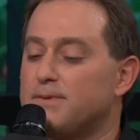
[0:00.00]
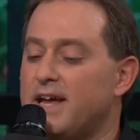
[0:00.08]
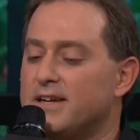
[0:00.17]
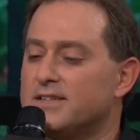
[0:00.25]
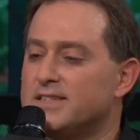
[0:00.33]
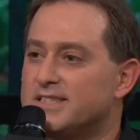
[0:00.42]
that's been
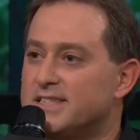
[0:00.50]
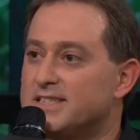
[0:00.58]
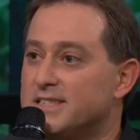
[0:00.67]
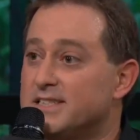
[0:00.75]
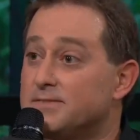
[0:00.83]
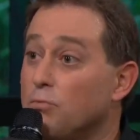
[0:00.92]
added this
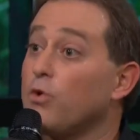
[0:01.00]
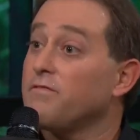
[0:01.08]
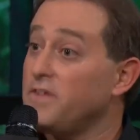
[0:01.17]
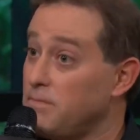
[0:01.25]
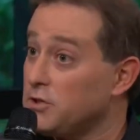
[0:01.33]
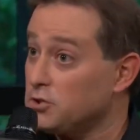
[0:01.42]
season is more
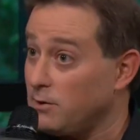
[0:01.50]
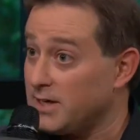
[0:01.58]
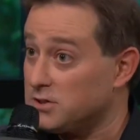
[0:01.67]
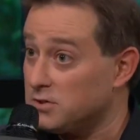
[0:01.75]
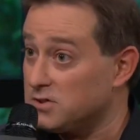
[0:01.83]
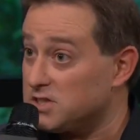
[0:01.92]
female
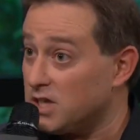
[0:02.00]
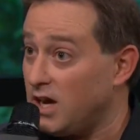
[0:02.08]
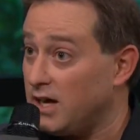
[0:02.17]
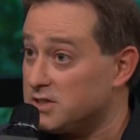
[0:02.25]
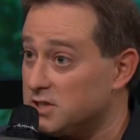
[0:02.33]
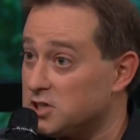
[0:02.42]
directors
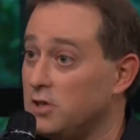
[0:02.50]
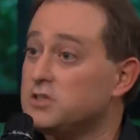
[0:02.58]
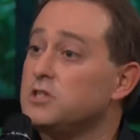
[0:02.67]
uh, to the show.